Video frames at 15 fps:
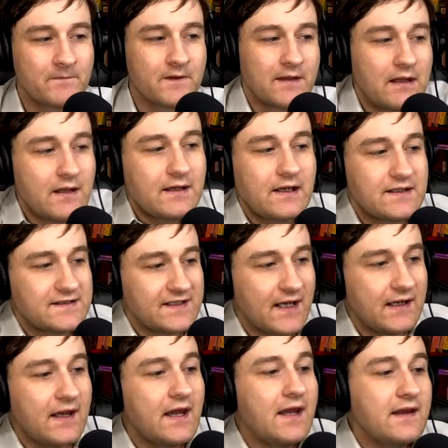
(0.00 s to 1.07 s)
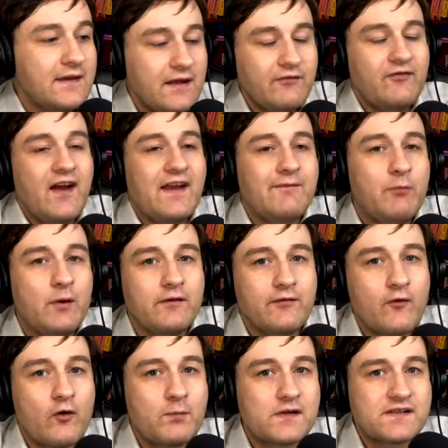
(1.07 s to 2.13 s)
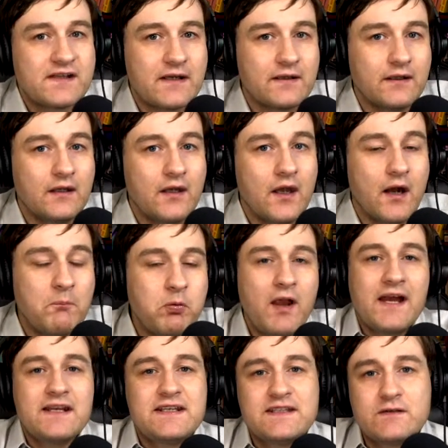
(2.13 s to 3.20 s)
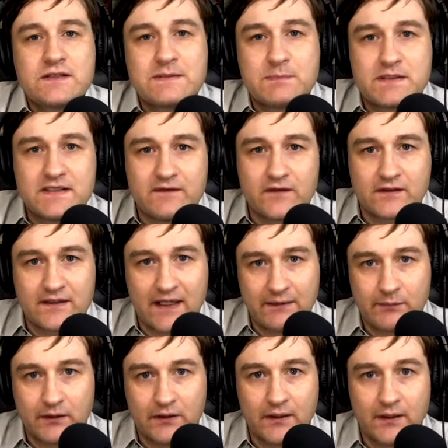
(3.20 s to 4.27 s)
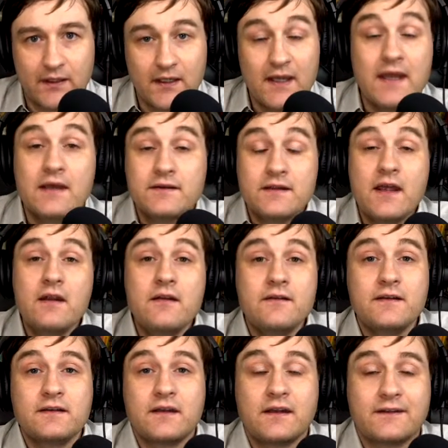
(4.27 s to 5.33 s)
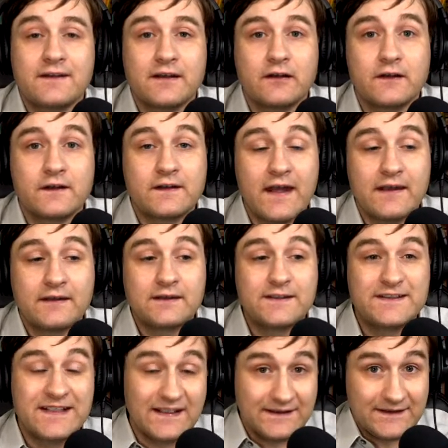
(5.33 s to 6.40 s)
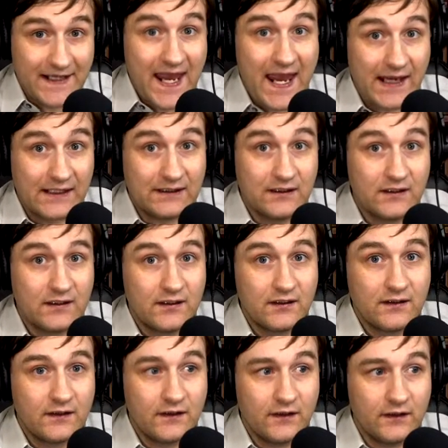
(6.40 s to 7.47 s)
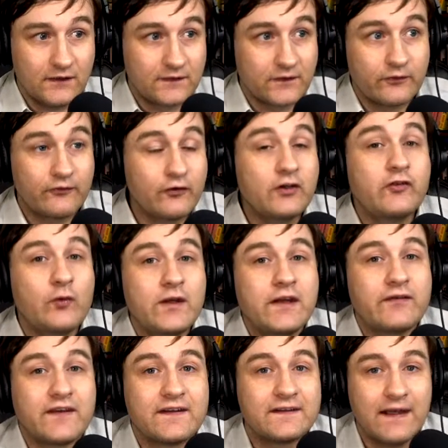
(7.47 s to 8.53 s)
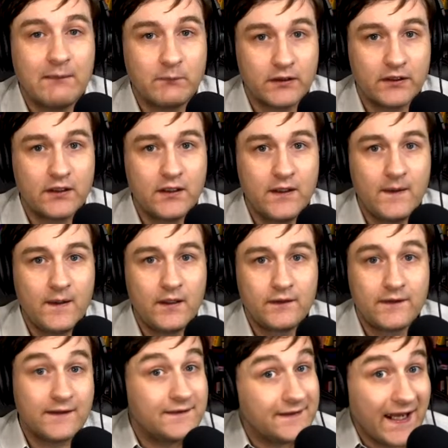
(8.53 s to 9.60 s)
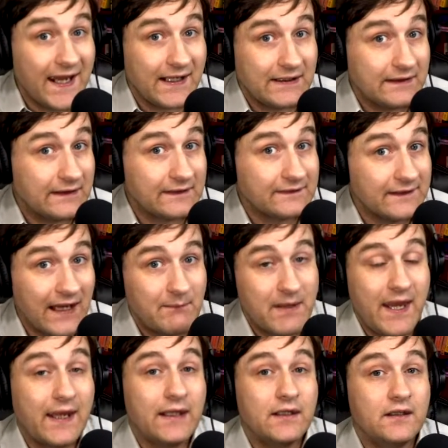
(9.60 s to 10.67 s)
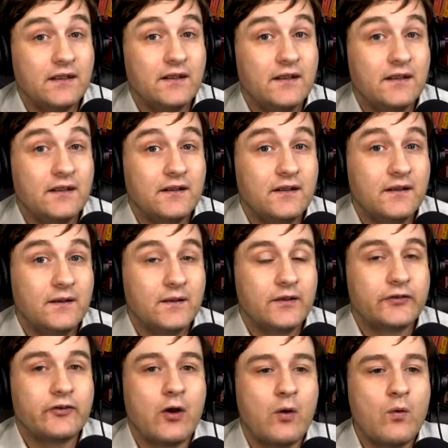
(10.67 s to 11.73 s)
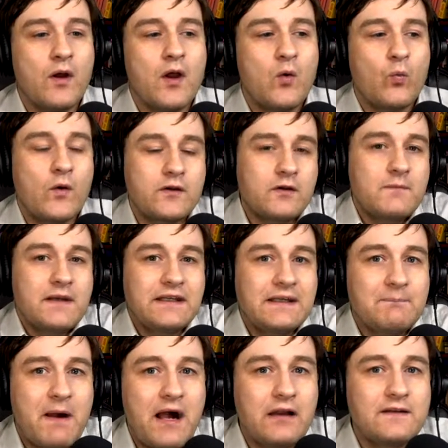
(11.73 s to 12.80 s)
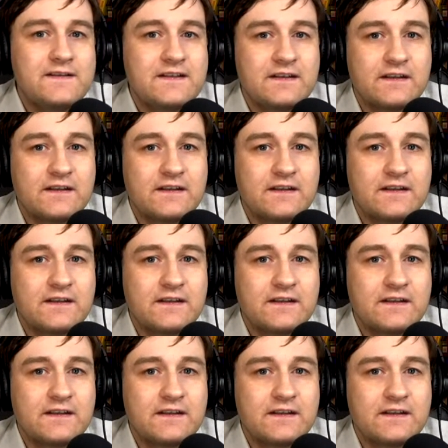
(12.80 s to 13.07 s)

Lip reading: Now, like I said, that 5.4% applies to a specific time period. The other thing to consider is that today is the first week of December. Today is not May. So when you're making policy